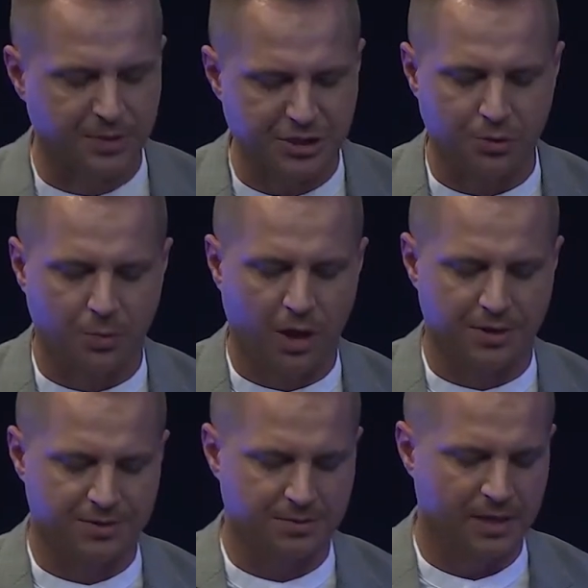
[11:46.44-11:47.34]
which you
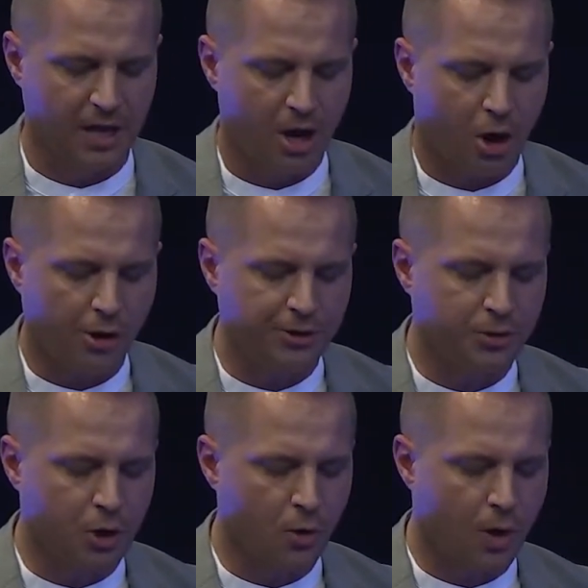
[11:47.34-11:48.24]
want. Or you
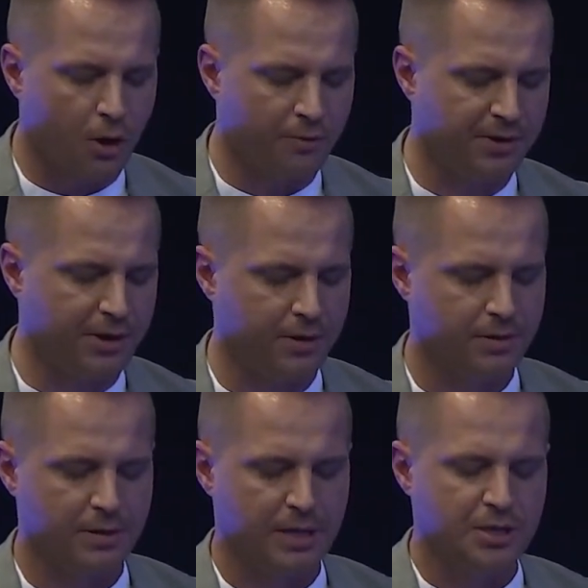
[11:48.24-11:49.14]
go over
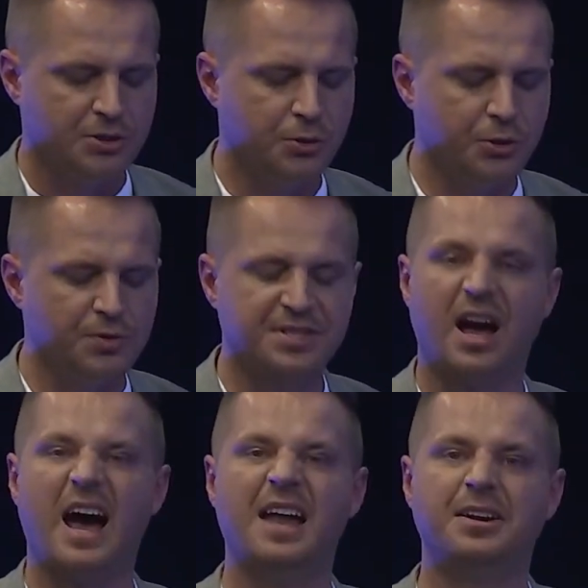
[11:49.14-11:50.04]
to use
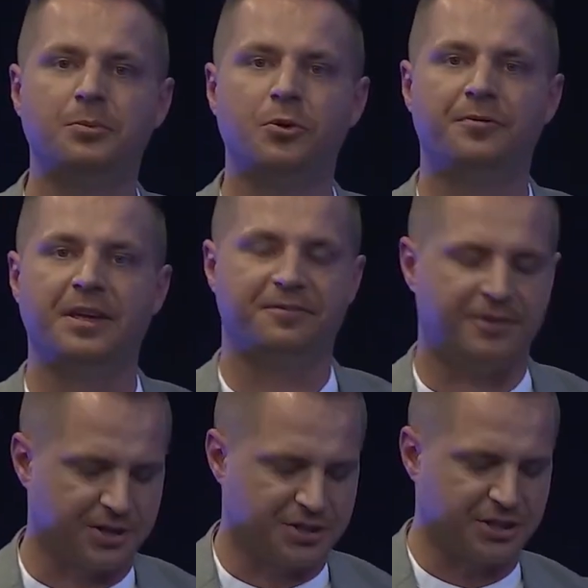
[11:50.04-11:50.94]
other moving
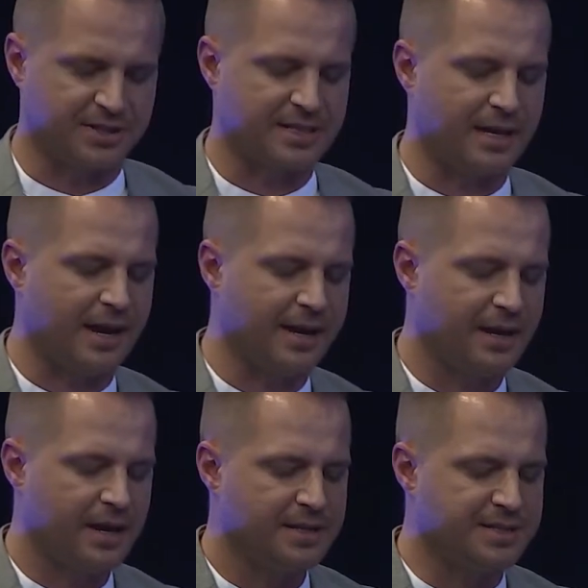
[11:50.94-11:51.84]
functions like
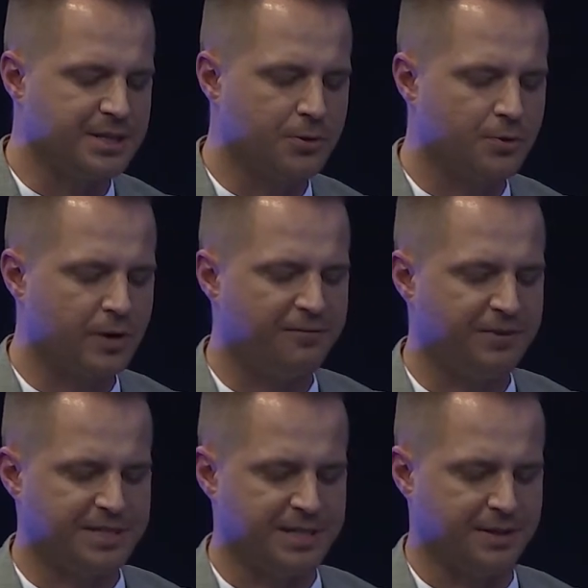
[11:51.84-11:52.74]
zero
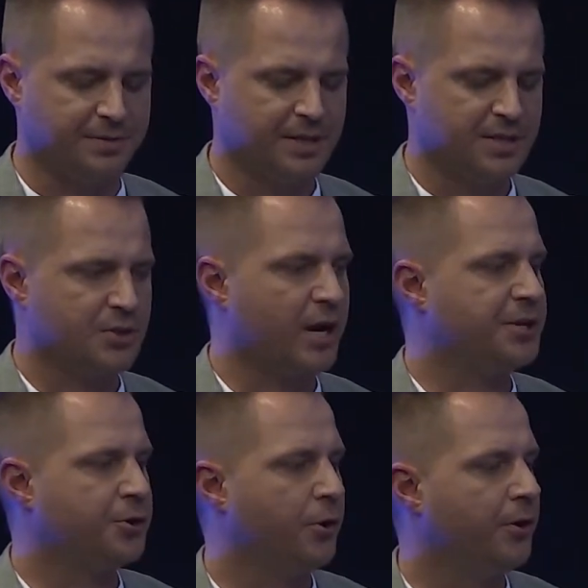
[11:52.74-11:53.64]
gravity. So I
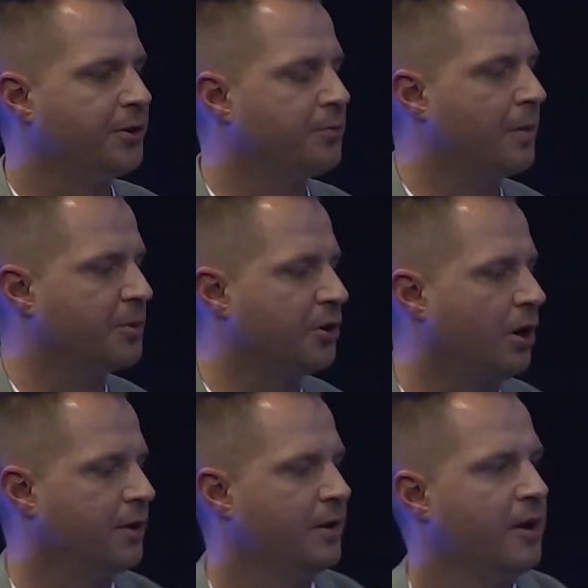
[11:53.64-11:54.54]
turn the robot
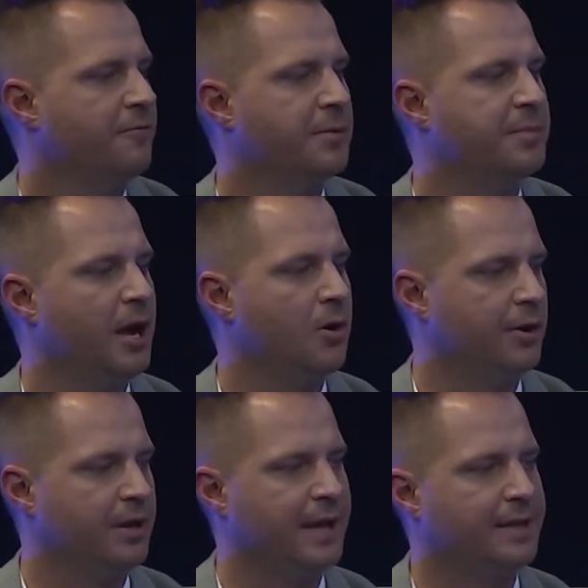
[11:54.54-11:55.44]
on. From now on I